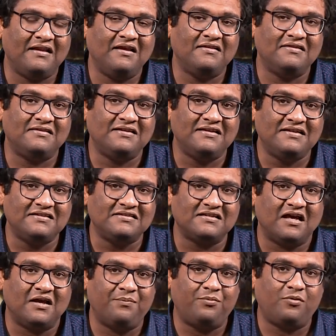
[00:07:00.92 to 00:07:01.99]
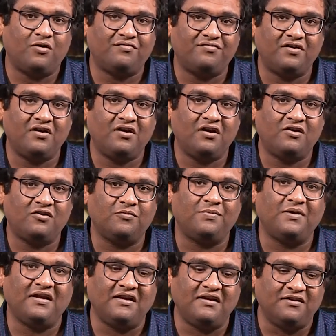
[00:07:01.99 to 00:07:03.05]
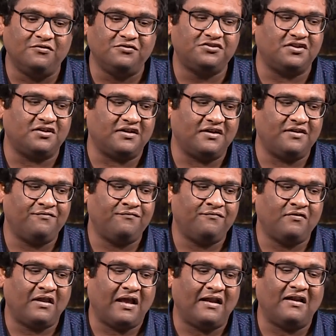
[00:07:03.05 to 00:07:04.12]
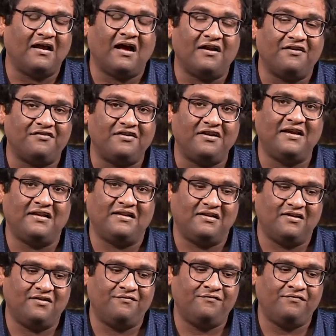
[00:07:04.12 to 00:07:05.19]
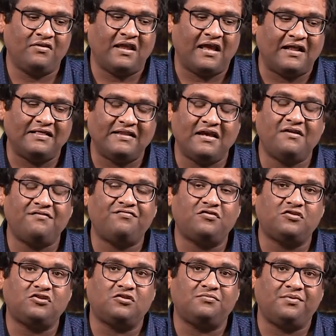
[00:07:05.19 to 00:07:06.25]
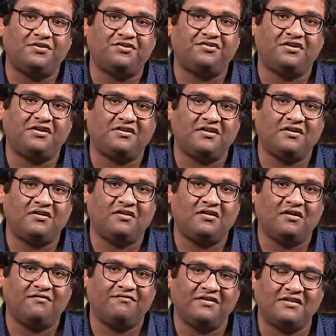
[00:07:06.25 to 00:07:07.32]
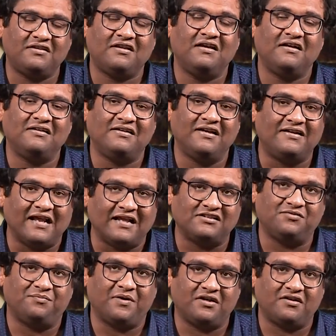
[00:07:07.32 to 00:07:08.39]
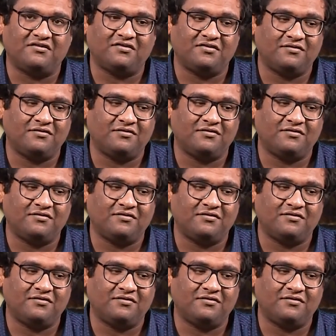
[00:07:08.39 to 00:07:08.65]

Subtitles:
these are proven to be illusory and unreal, and therefore should be treated with detachment.